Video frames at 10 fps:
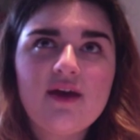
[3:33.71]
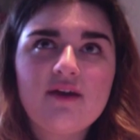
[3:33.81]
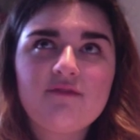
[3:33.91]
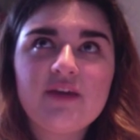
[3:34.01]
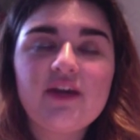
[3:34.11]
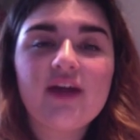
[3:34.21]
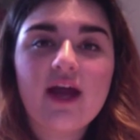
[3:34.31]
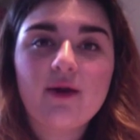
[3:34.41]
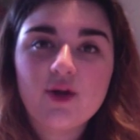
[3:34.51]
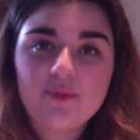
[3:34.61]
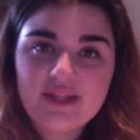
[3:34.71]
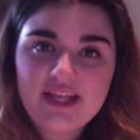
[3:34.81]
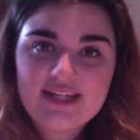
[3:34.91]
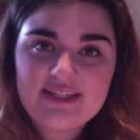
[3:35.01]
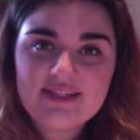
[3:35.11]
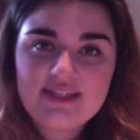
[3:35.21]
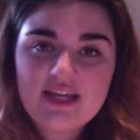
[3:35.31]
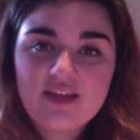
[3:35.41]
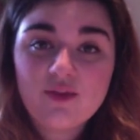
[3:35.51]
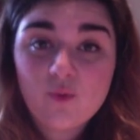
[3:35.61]
figuring out her place
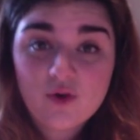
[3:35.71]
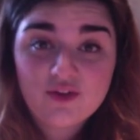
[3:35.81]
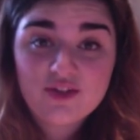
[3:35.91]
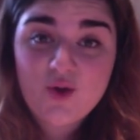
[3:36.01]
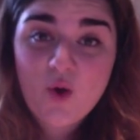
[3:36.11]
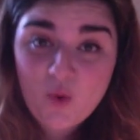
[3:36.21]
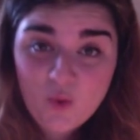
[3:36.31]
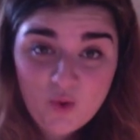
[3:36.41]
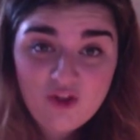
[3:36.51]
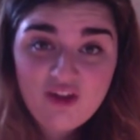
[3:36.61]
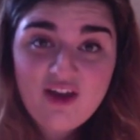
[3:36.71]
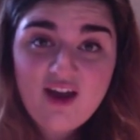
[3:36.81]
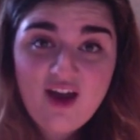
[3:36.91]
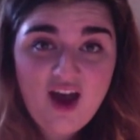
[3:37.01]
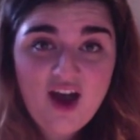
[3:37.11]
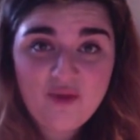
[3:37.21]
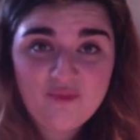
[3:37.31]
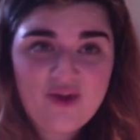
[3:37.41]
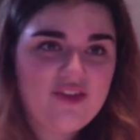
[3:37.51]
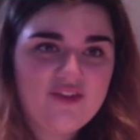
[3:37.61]
in the world as a whole,
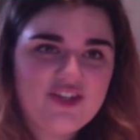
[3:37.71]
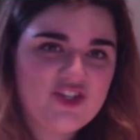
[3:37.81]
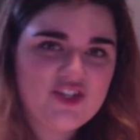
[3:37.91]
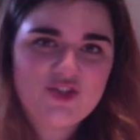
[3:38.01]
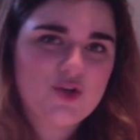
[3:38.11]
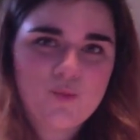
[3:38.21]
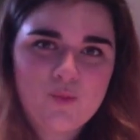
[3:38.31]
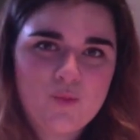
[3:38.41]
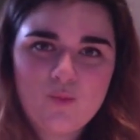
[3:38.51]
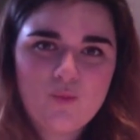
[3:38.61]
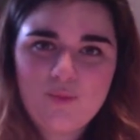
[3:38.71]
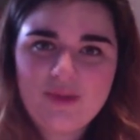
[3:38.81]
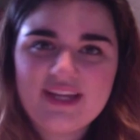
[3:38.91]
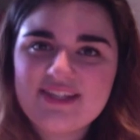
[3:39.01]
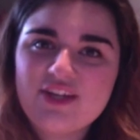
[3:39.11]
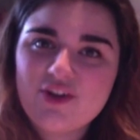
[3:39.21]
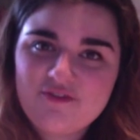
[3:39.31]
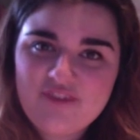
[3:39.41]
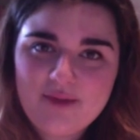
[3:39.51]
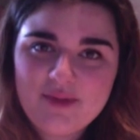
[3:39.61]
rather than just her place in her
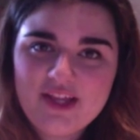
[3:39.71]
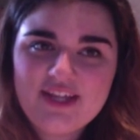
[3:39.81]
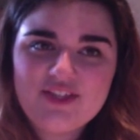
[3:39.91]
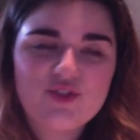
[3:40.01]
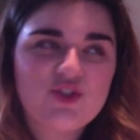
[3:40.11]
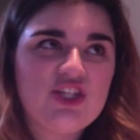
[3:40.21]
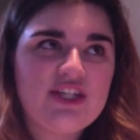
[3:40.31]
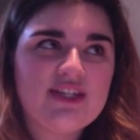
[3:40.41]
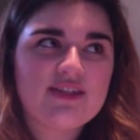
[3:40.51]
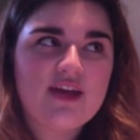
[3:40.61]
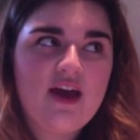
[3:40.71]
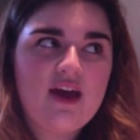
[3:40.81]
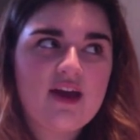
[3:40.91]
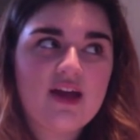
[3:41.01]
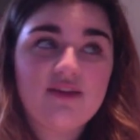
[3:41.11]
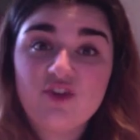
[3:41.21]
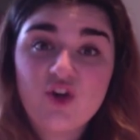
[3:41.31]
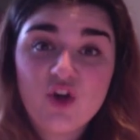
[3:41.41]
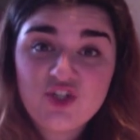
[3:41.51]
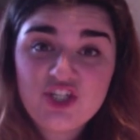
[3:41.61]
family. So she's kind of
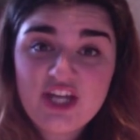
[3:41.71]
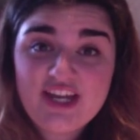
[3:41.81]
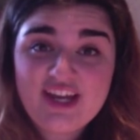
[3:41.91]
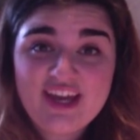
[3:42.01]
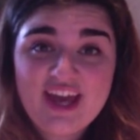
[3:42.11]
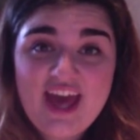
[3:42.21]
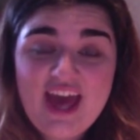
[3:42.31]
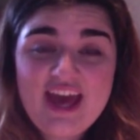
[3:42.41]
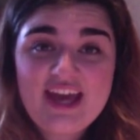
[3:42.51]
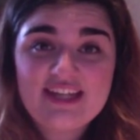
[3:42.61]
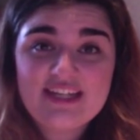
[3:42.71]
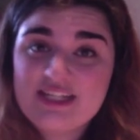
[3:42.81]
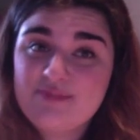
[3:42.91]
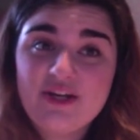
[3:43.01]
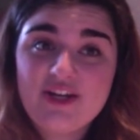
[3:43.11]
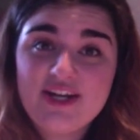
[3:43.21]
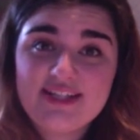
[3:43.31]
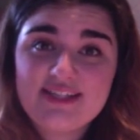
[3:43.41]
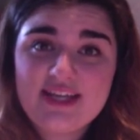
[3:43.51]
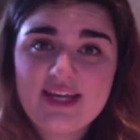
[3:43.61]
negotiating and
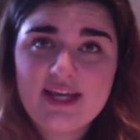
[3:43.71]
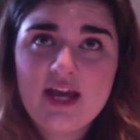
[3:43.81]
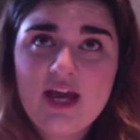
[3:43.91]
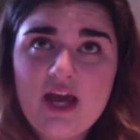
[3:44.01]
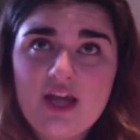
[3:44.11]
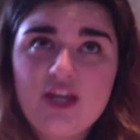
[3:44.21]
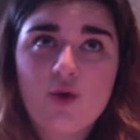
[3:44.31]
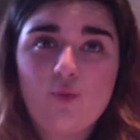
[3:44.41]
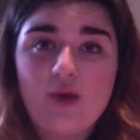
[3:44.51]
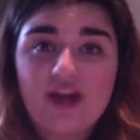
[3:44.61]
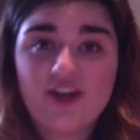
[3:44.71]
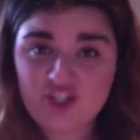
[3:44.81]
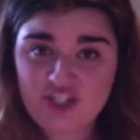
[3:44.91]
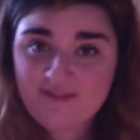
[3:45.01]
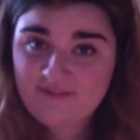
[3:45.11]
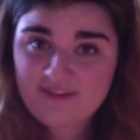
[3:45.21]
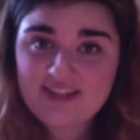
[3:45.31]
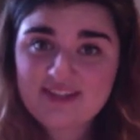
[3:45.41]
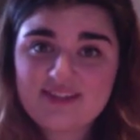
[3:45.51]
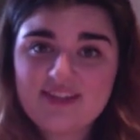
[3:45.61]
experiencing, you know, where she
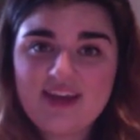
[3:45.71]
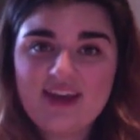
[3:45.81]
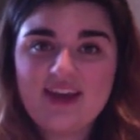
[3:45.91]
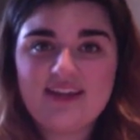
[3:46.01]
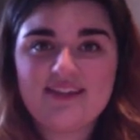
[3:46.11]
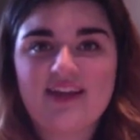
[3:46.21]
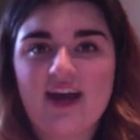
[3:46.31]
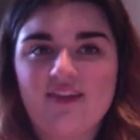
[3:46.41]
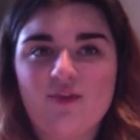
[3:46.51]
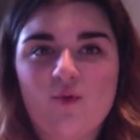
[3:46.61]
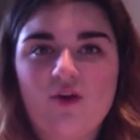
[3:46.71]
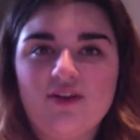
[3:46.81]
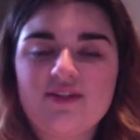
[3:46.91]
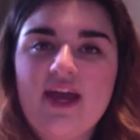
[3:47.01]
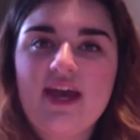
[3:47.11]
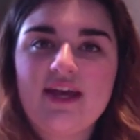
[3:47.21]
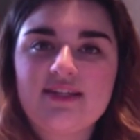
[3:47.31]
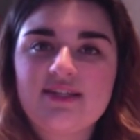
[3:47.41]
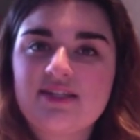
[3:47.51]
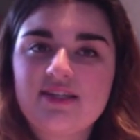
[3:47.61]
fits inside the world.
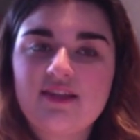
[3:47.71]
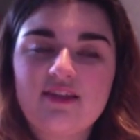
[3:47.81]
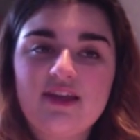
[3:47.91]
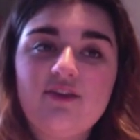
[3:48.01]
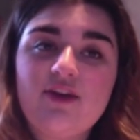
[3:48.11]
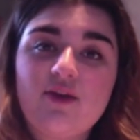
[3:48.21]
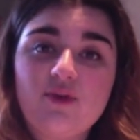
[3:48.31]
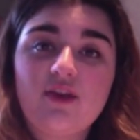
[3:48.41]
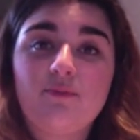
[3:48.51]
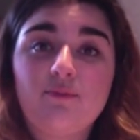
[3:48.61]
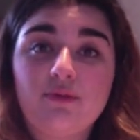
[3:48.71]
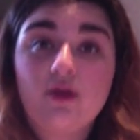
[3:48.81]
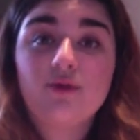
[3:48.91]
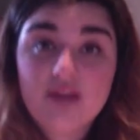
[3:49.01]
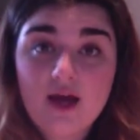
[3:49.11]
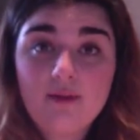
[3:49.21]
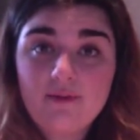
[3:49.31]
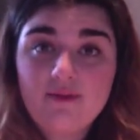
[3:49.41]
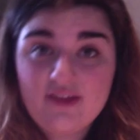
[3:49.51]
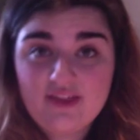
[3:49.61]
And the internet really blows up
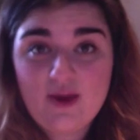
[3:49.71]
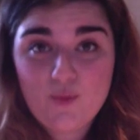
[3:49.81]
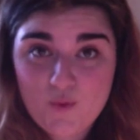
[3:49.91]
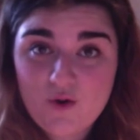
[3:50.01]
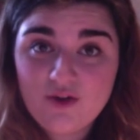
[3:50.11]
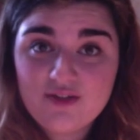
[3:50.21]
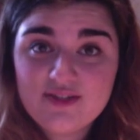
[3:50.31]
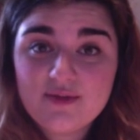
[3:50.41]
that world,